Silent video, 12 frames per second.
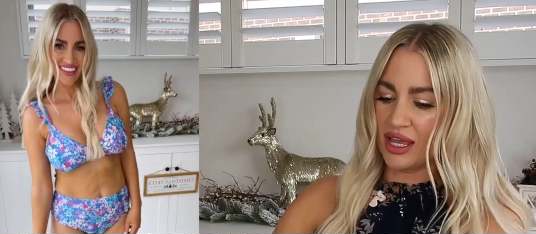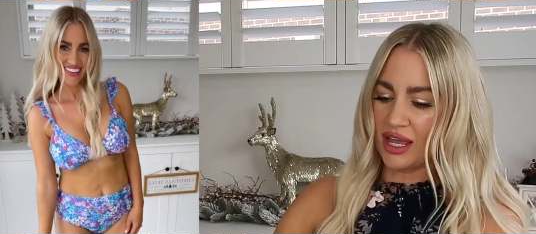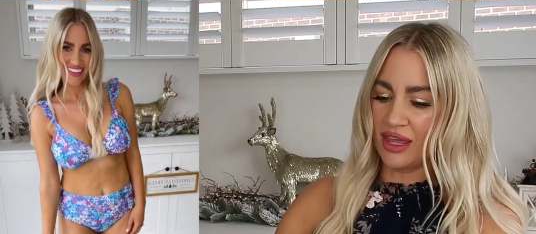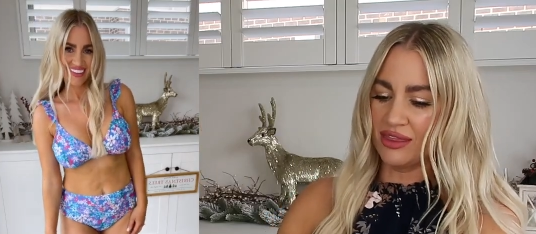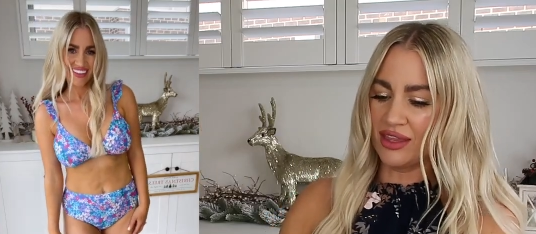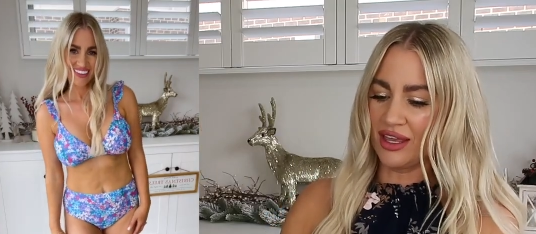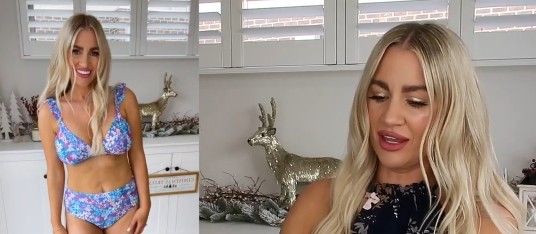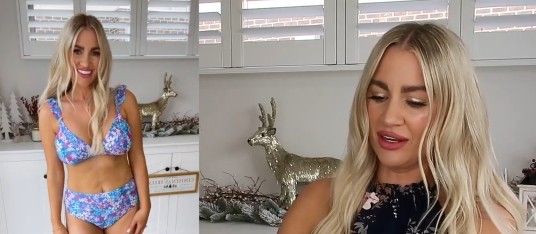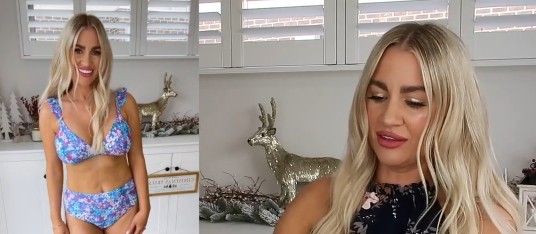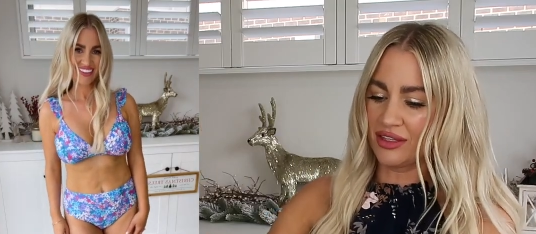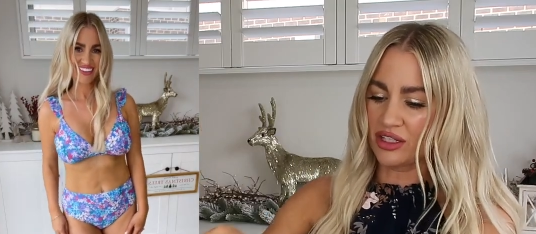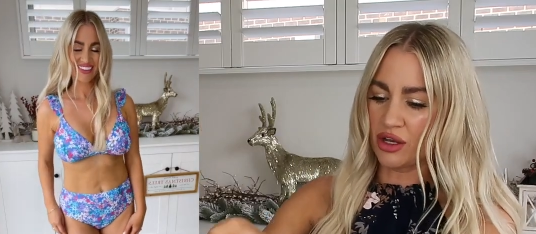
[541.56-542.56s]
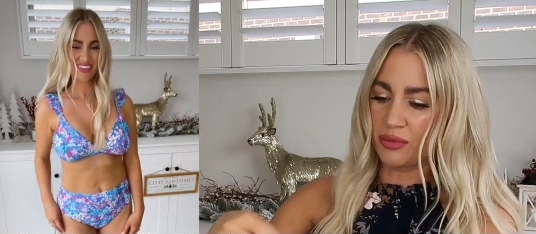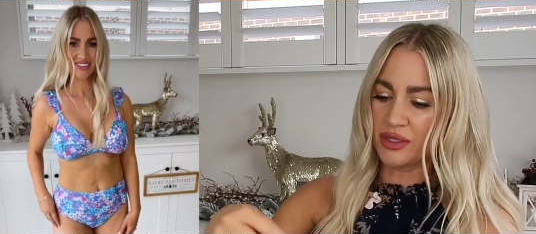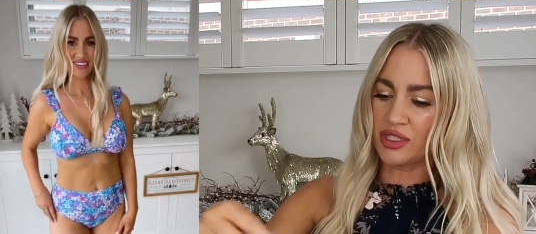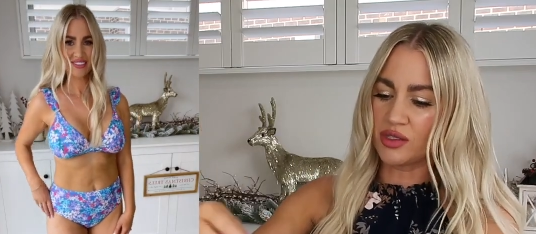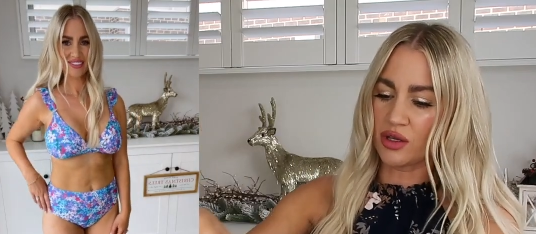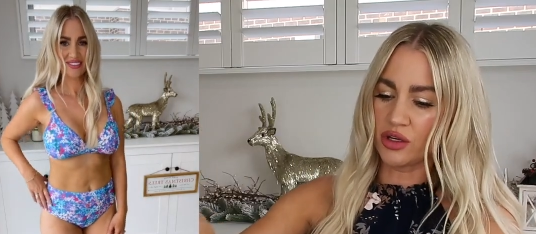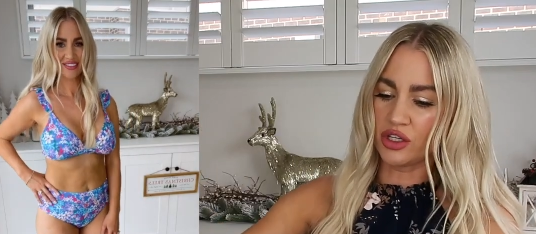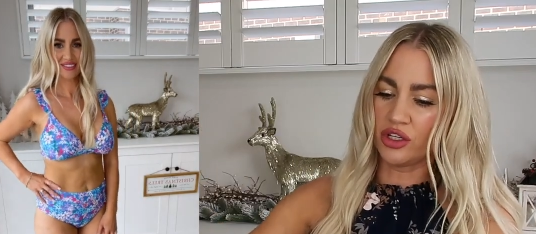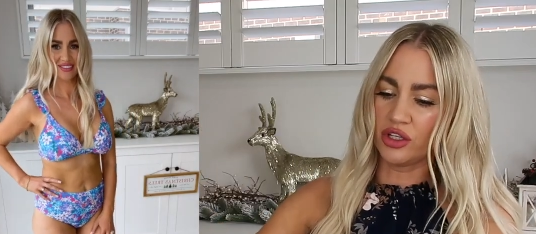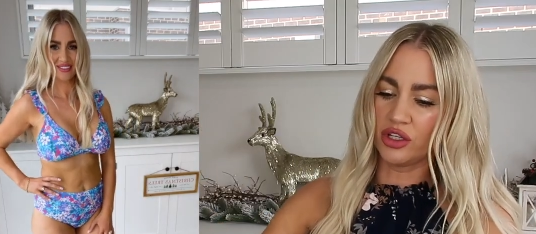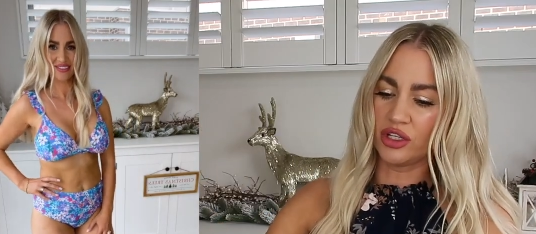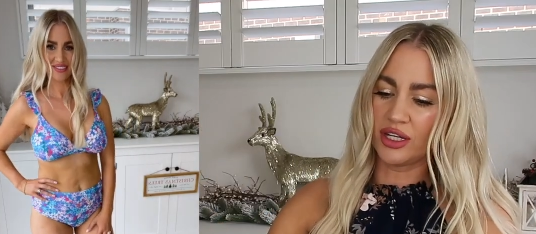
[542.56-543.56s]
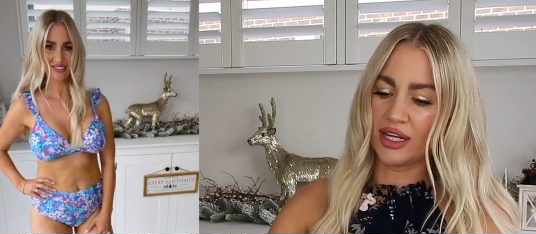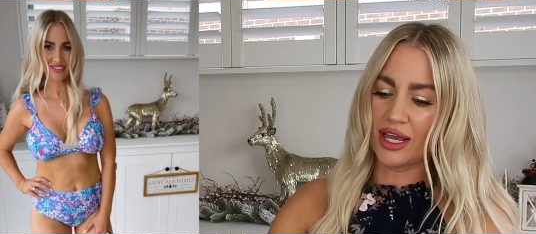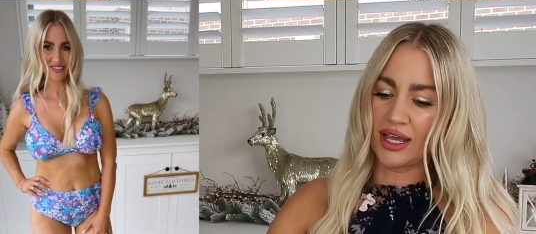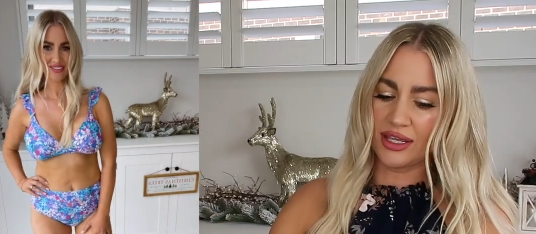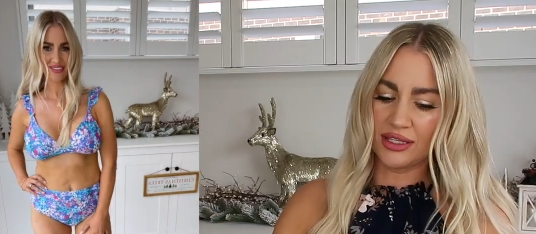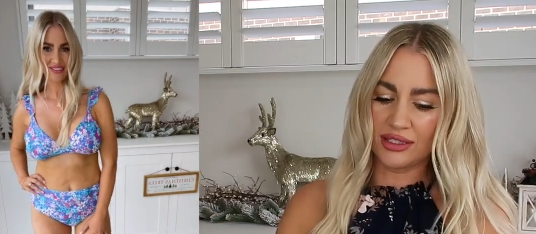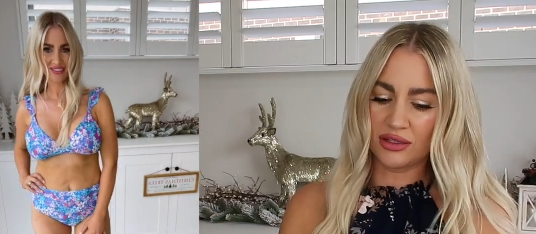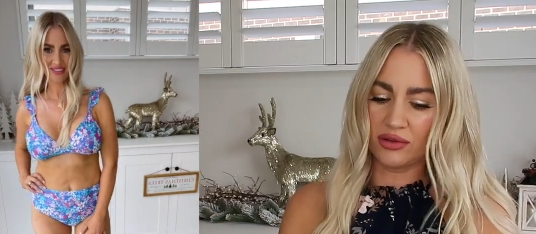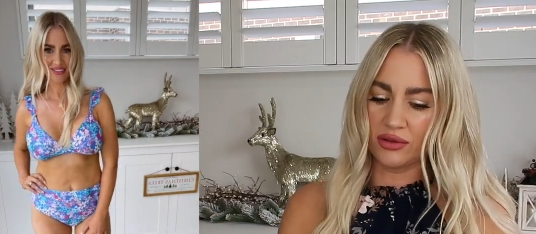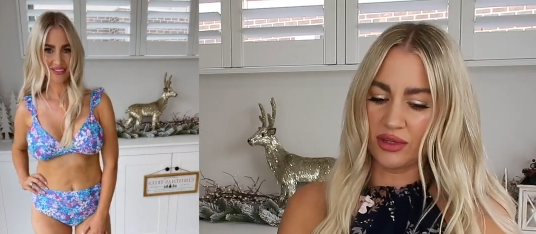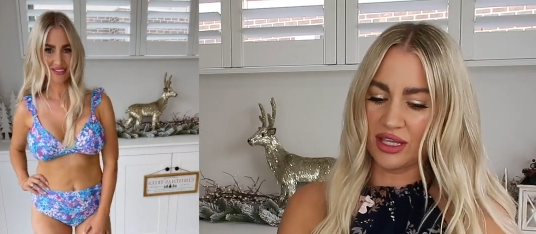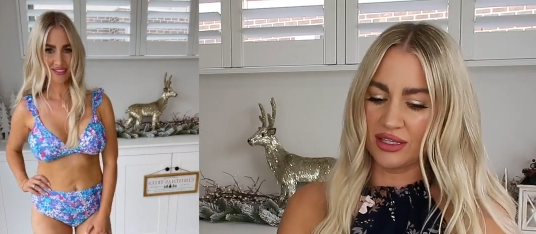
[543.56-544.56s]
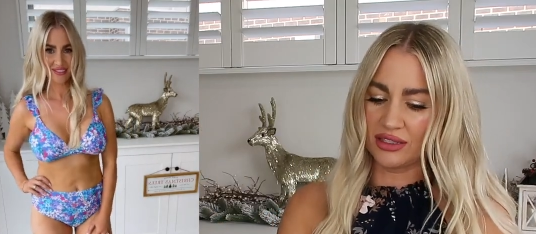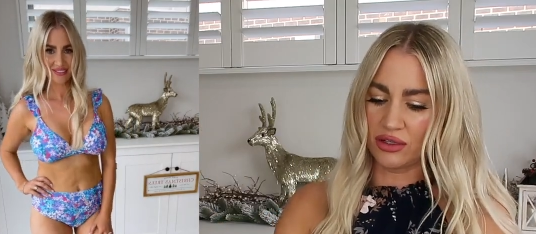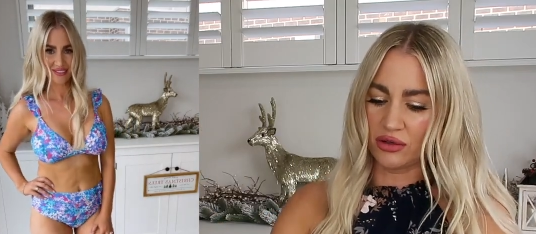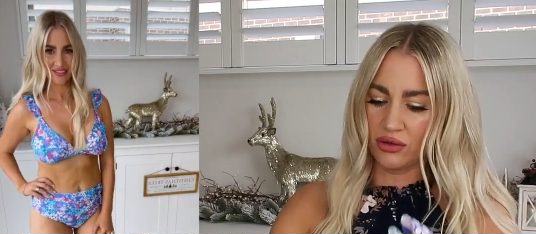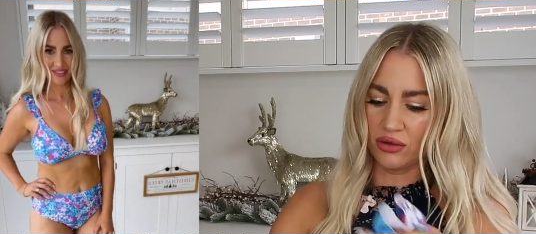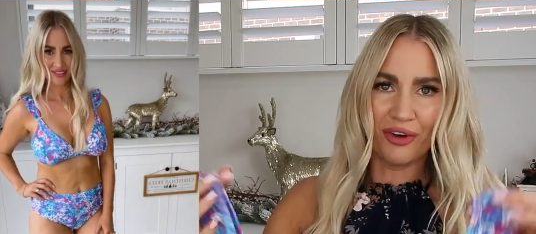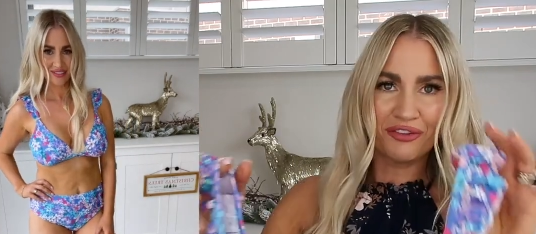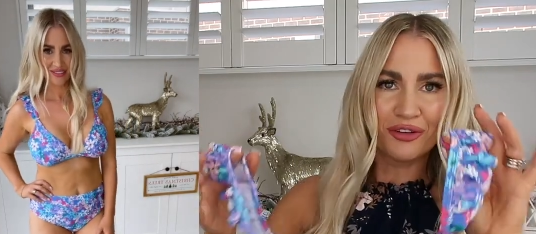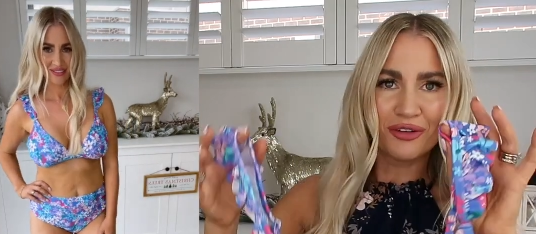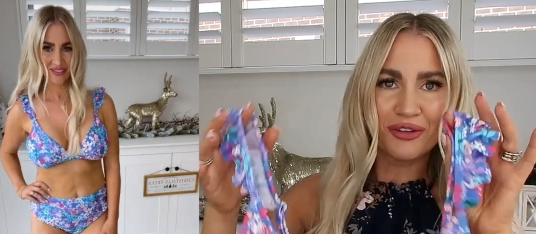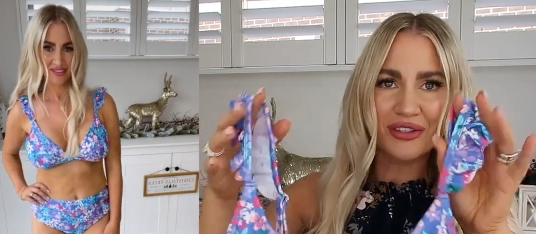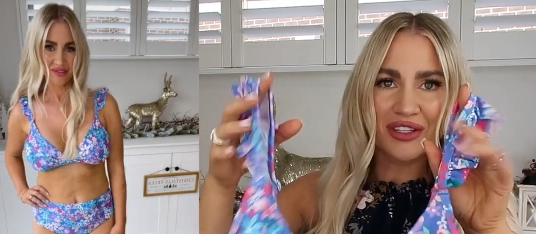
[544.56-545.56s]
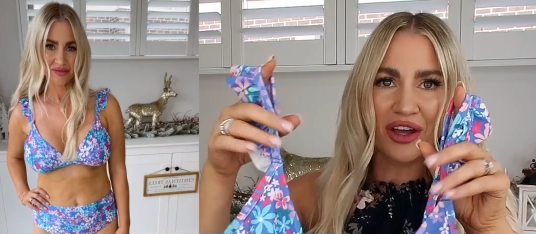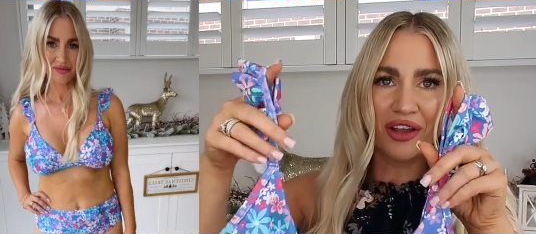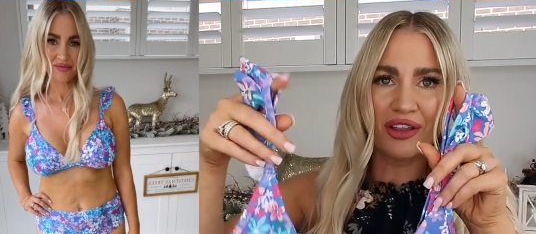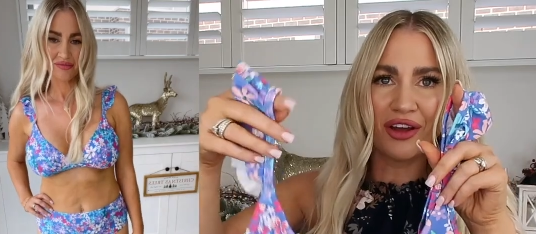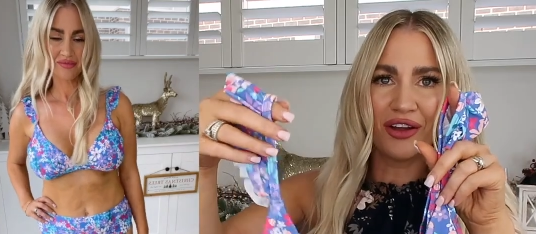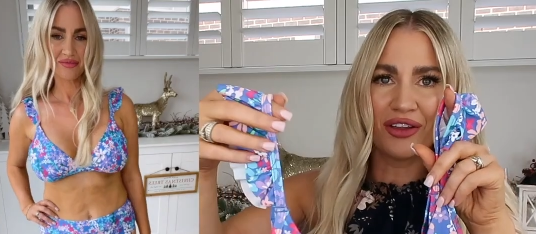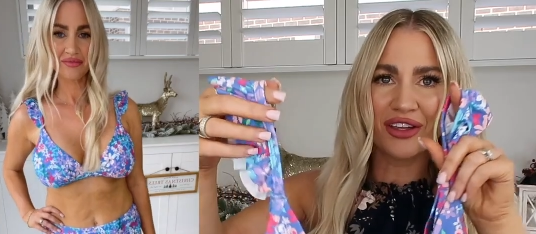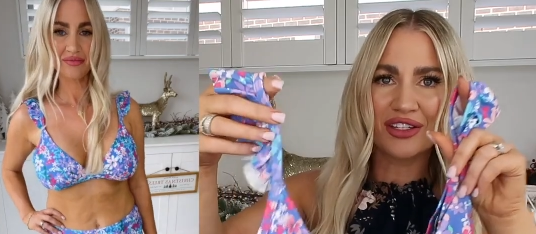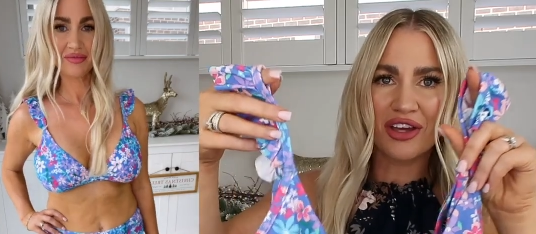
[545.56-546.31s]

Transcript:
Speaker 1: And then the top is so cute. It has all these little ruffles along the